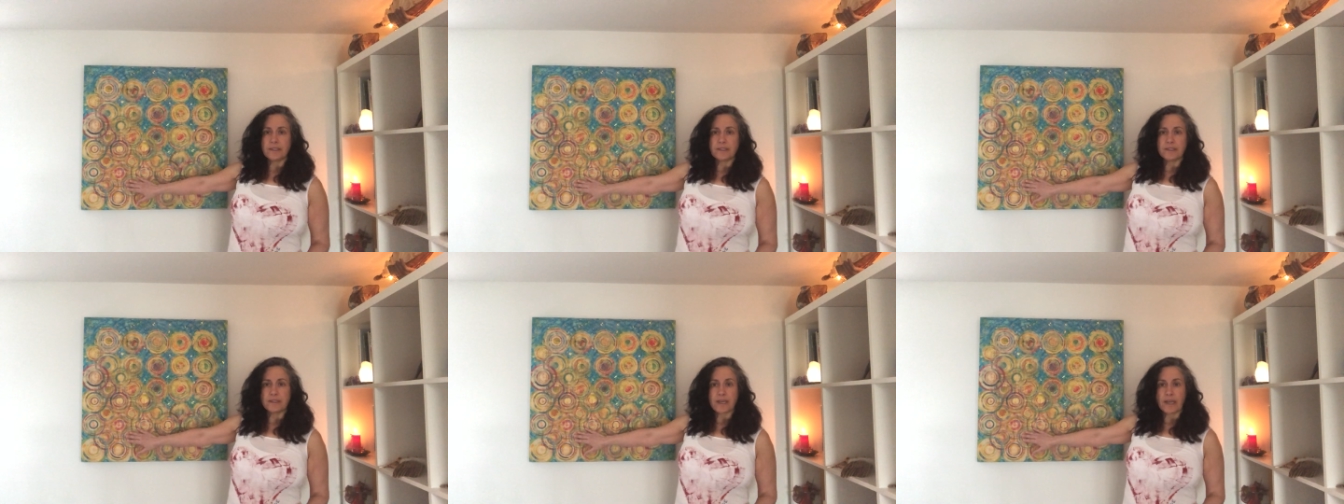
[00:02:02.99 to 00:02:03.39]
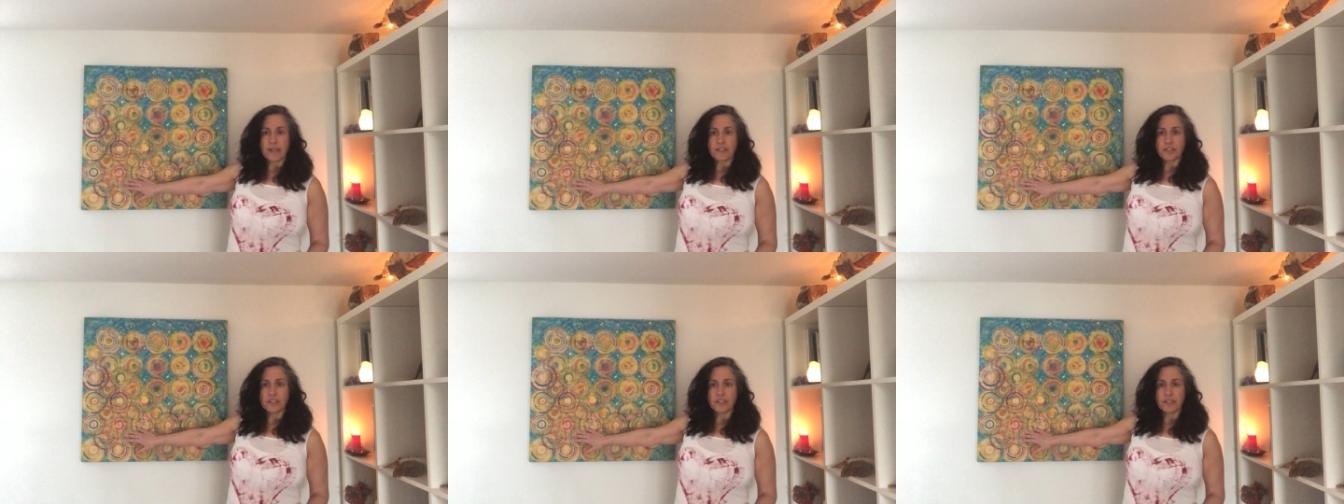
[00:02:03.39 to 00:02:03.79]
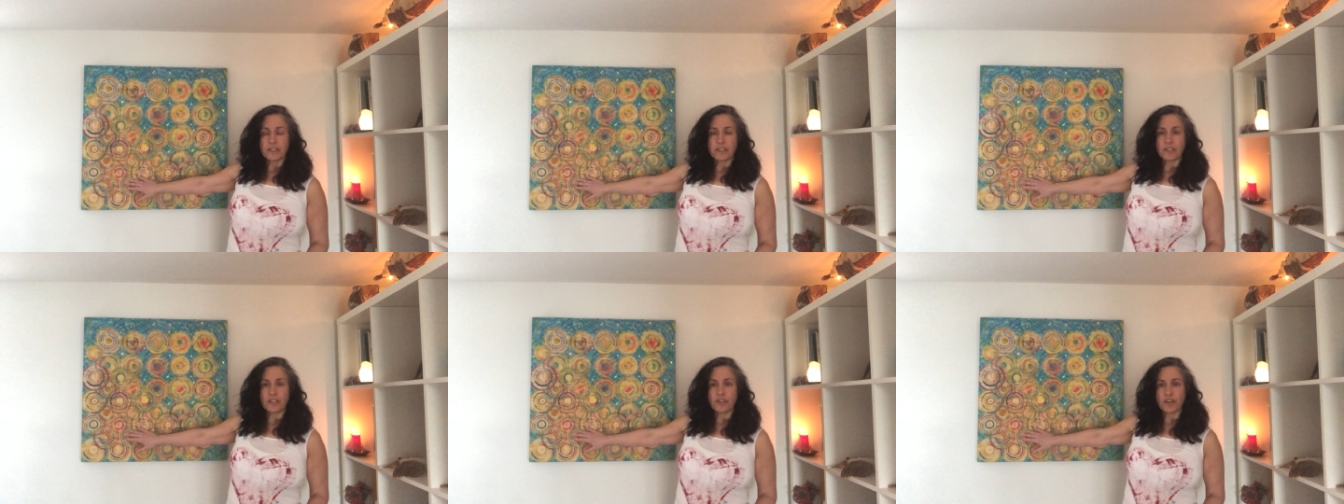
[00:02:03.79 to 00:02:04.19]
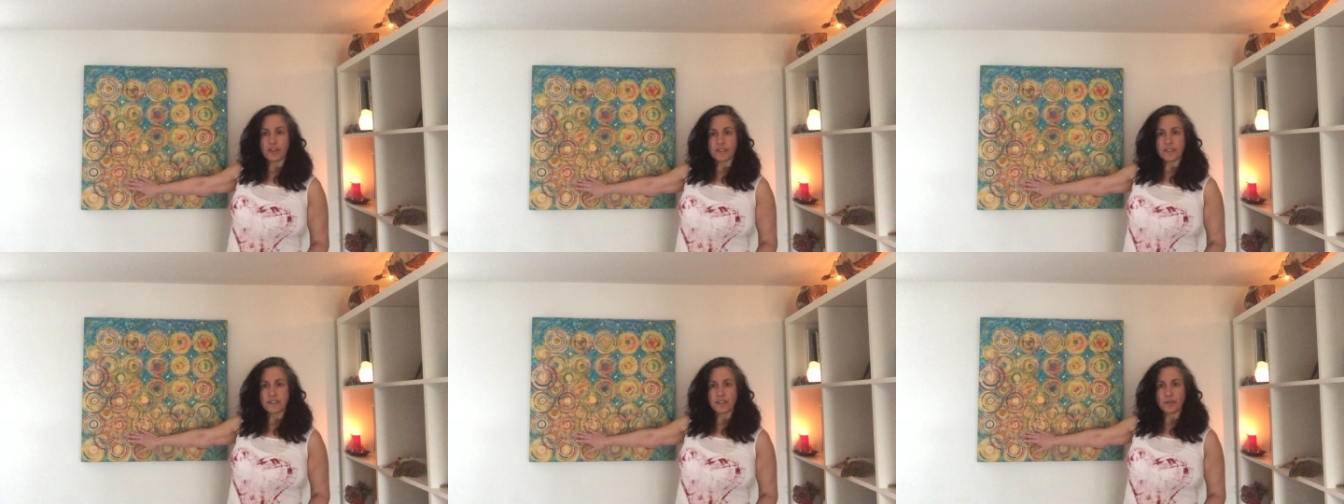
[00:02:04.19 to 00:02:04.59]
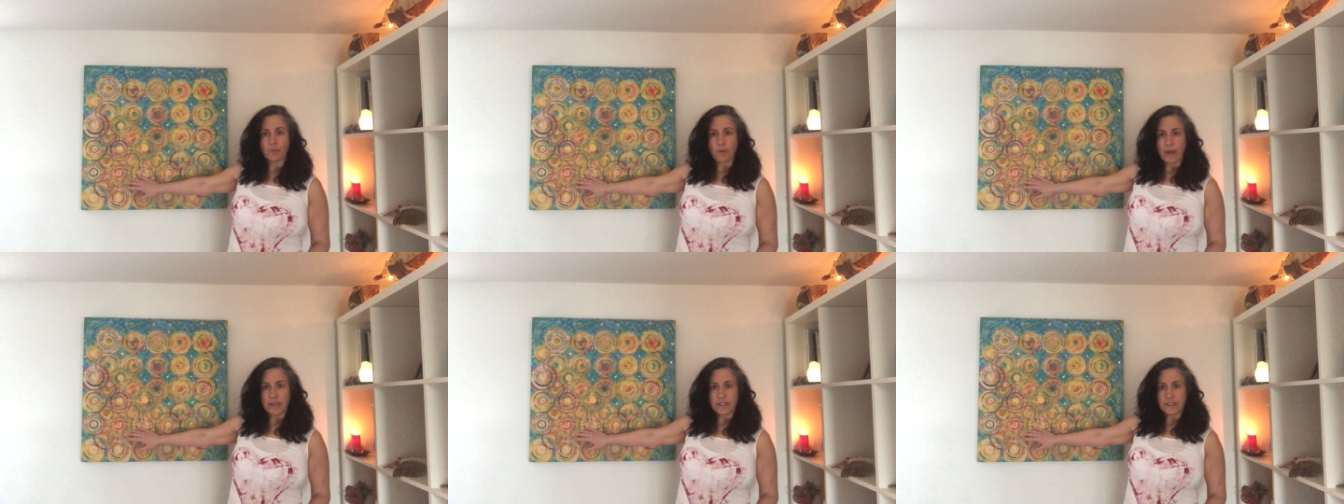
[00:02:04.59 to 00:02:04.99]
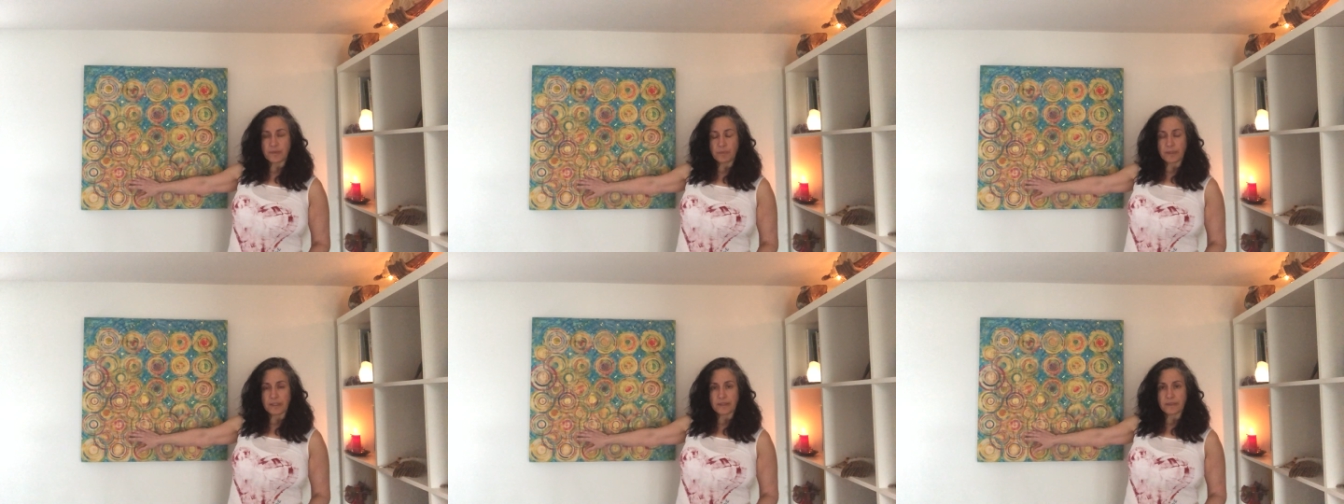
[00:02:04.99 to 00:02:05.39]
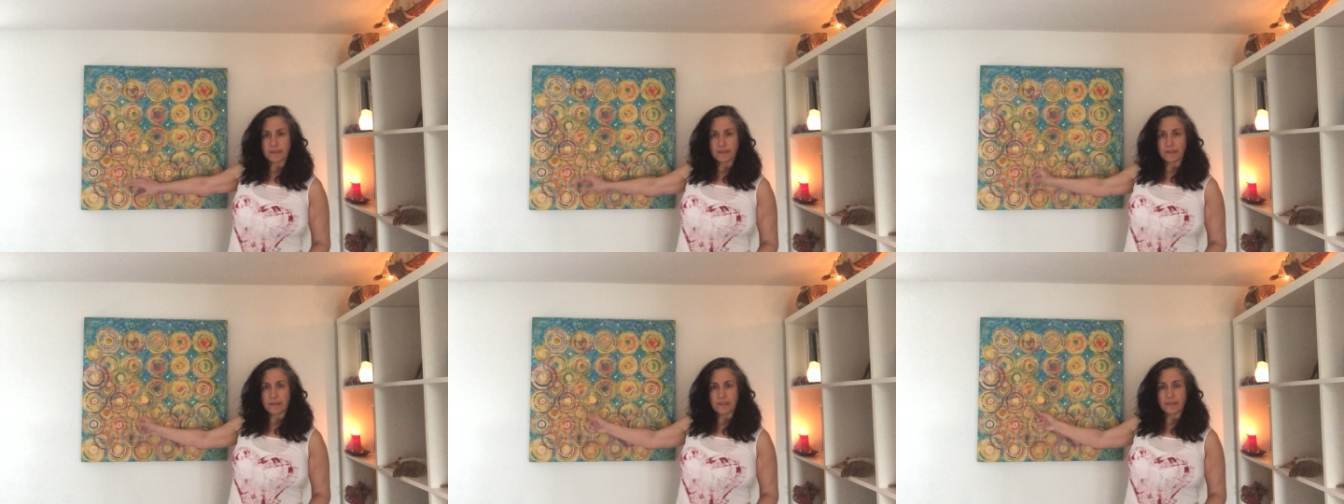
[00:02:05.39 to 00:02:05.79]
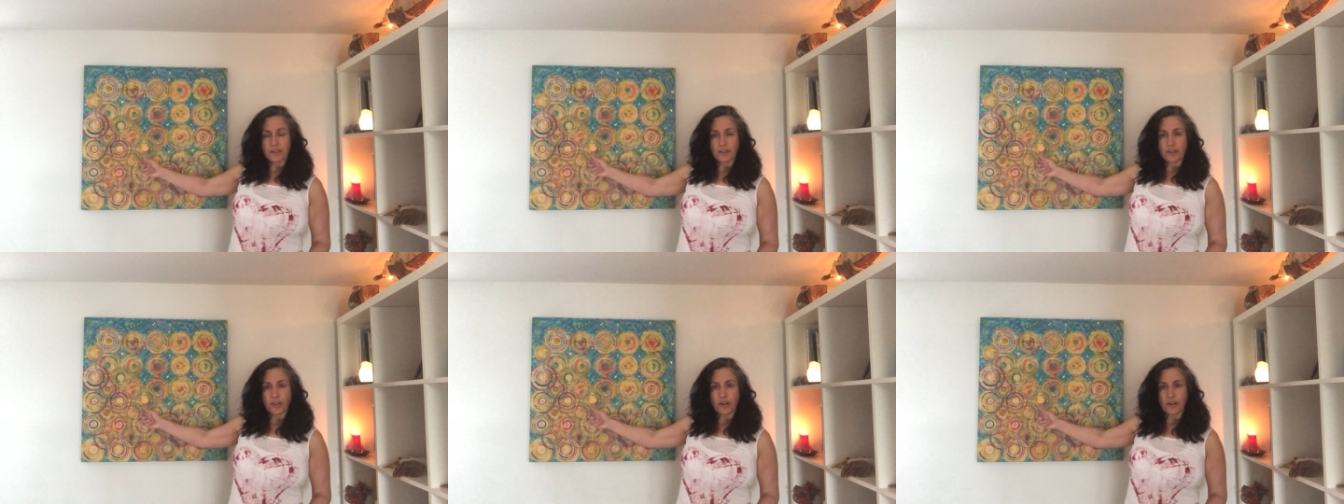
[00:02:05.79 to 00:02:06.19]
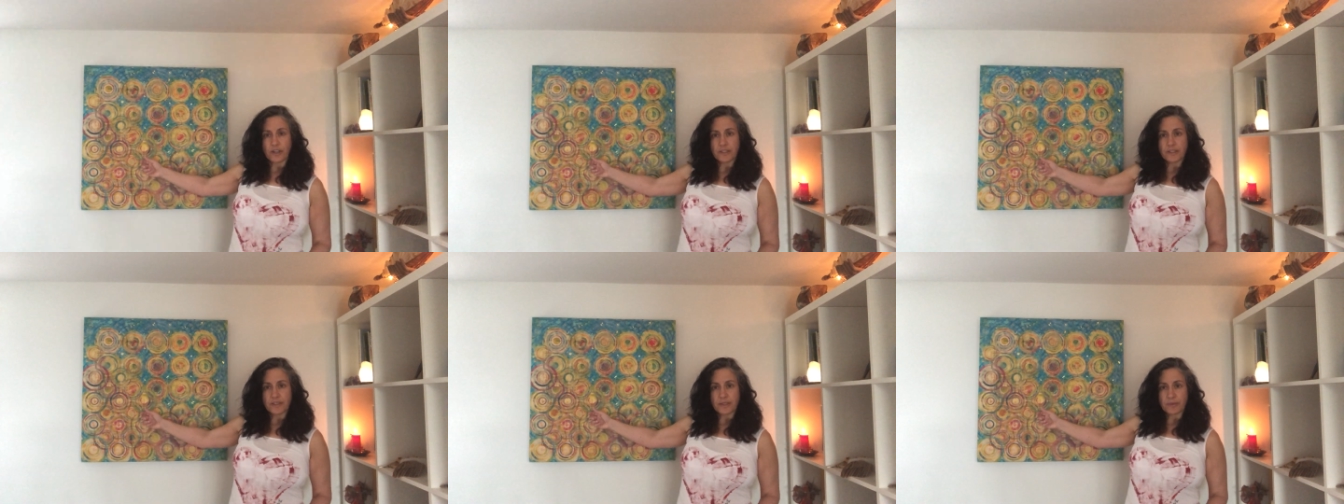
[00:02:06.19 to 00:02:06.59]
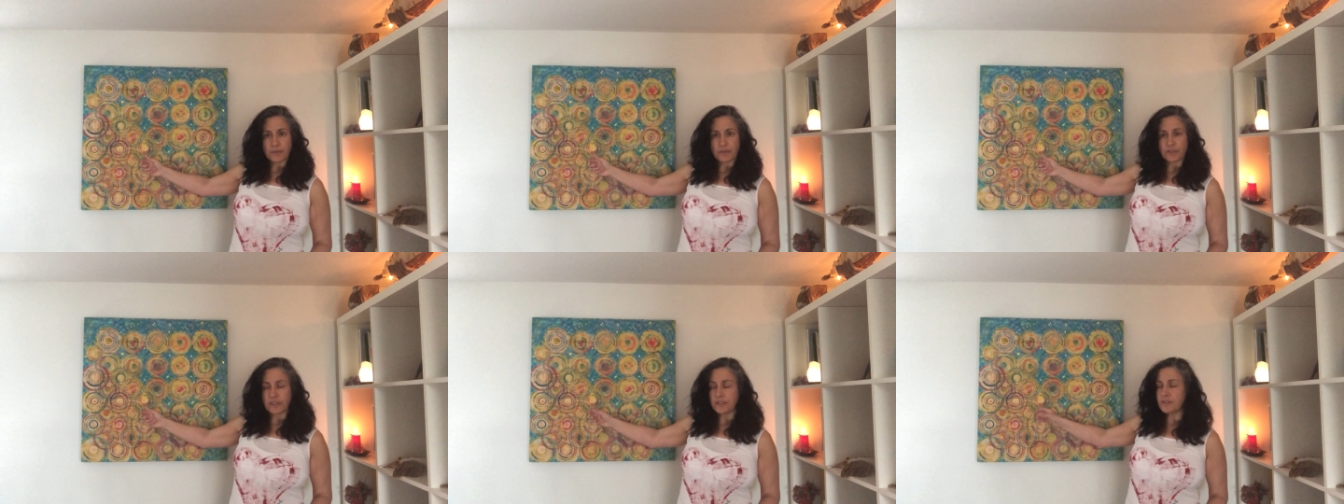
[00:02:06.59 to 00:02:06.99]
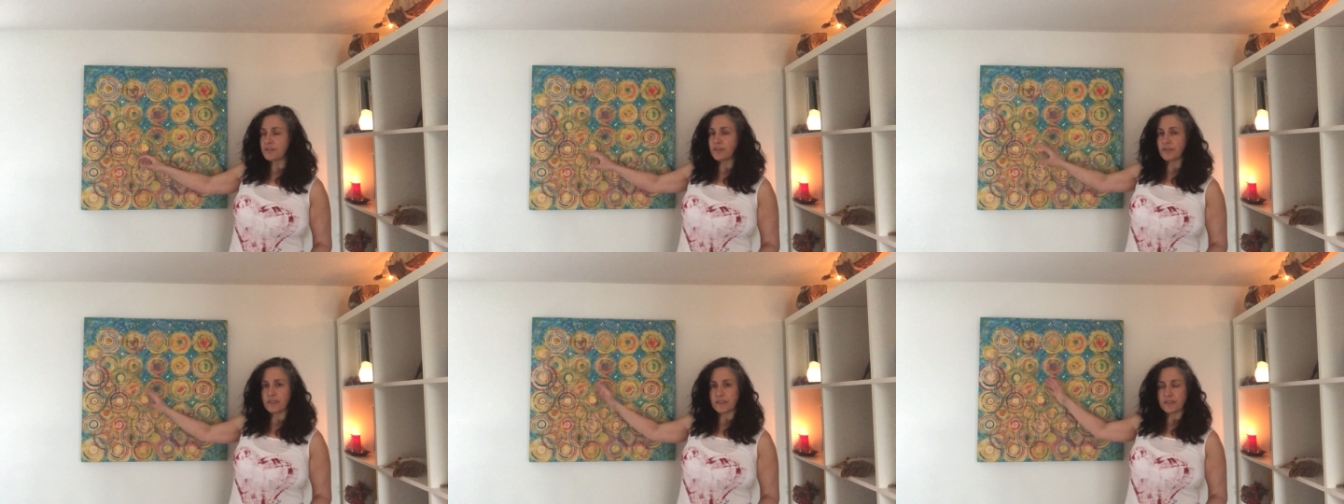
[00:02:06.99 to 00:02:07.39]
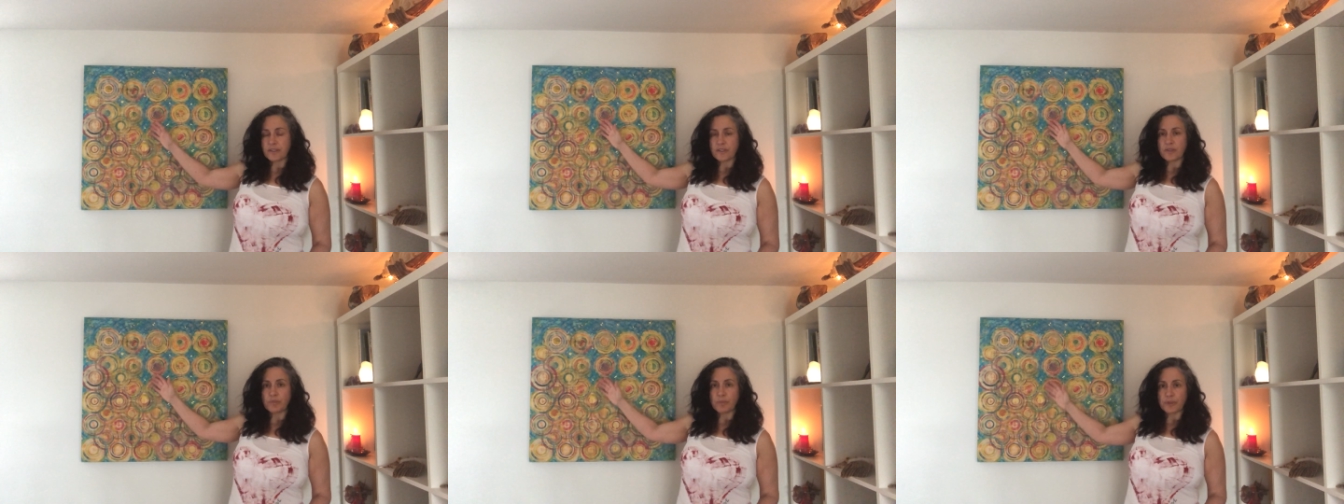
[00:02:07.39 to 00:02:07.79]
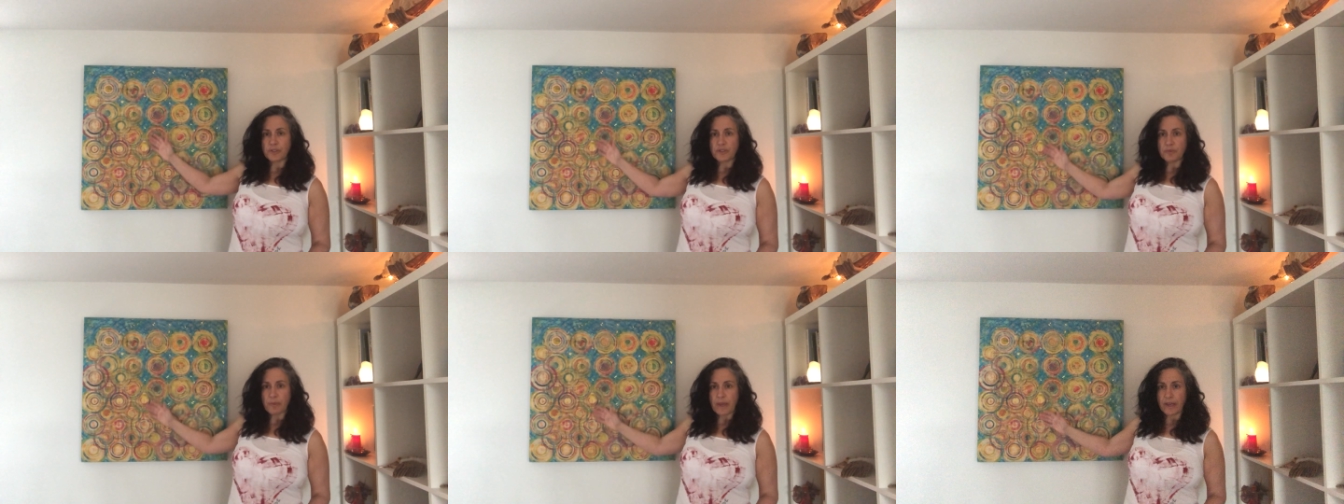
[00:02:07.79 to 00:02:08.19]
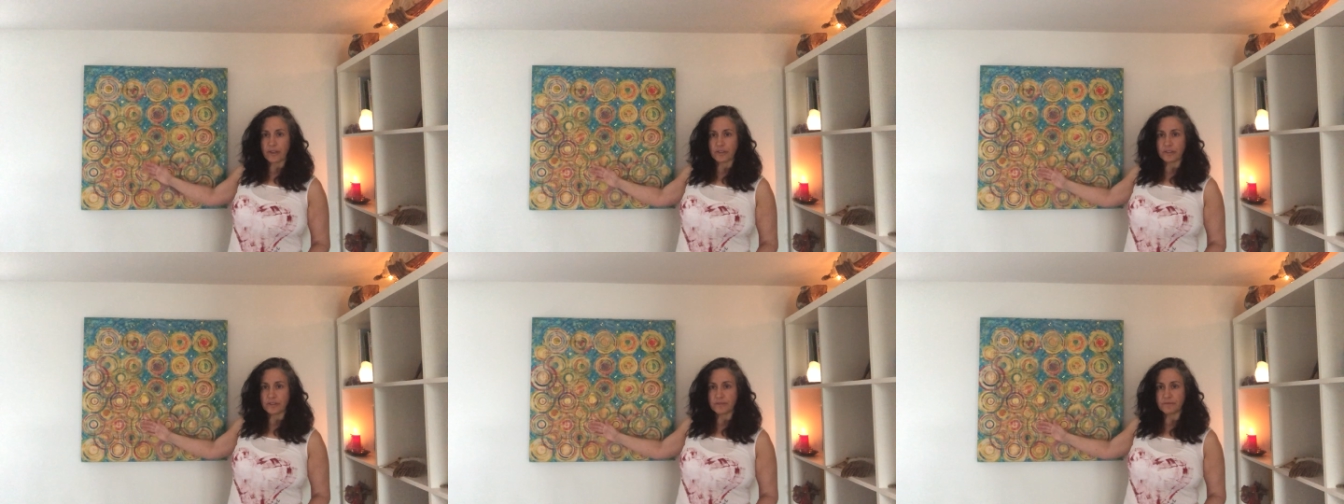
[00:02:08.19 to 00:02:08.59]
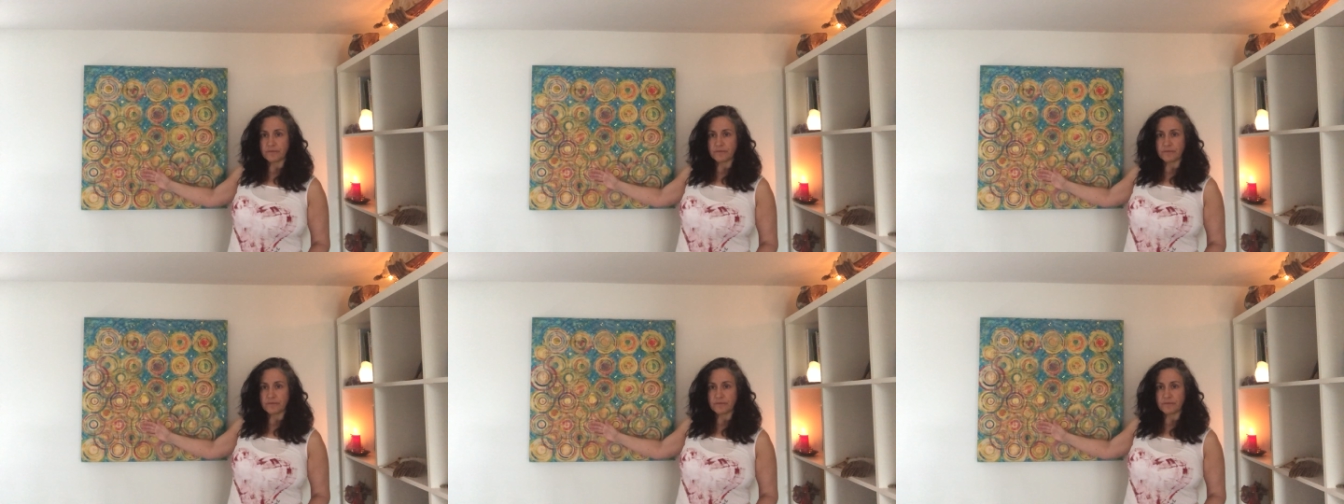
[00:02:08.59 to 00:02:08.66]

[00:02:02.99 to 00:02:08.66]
is actually an encaustic wax piece. It's on a hard substrate, so this is a birch panel.